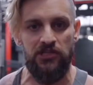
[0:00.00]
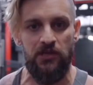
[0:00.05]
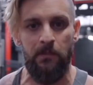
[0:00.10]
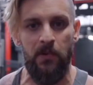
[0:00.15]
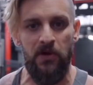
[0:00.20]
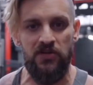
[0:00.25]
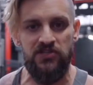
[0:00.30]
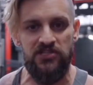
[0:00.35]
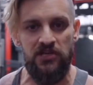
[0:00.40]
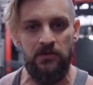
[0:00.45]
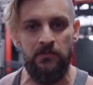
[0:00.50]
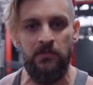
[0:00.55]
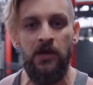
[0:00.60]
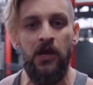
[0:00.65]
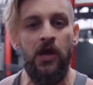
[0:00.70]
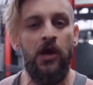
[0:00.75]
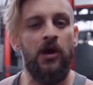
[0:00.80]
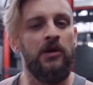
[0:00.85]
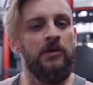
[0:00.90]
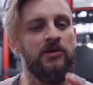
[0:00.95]
at the bottom.
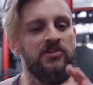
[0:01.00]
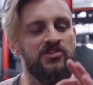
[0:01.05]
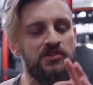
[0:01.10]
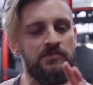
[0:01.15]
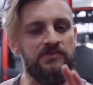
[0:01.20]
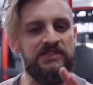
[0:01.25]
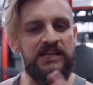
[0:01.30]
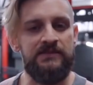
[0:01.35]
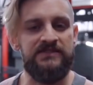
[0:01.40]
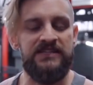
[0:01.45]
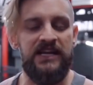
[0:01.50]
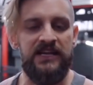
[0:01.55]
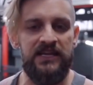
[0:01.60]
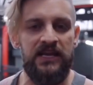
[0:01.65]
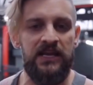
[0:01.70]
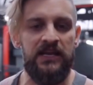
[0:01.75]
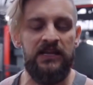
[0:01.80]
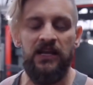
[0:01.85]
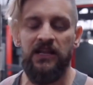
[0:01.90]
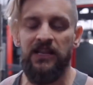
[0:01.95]
Sometimes adding
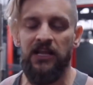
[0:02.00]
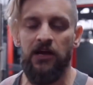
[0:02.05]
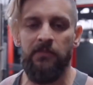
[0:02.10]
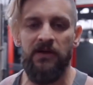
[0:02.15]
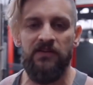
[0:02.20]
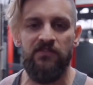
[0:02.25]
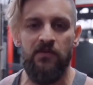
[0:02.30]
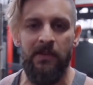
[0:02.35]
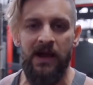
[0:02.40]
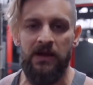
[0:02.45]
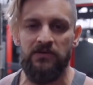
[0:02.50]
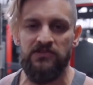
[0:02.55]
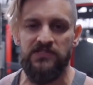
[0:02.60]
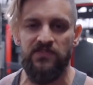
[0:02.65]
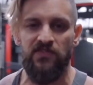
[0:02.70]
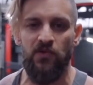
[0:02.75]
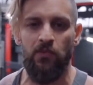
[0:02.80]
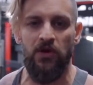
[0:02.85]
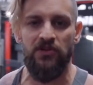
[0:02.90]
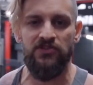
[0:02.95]
in a little bit of a bounce
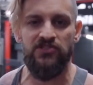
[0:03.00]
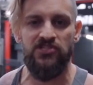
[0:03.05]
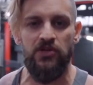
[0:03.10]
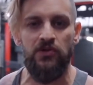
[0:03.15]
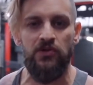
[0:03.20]
if you want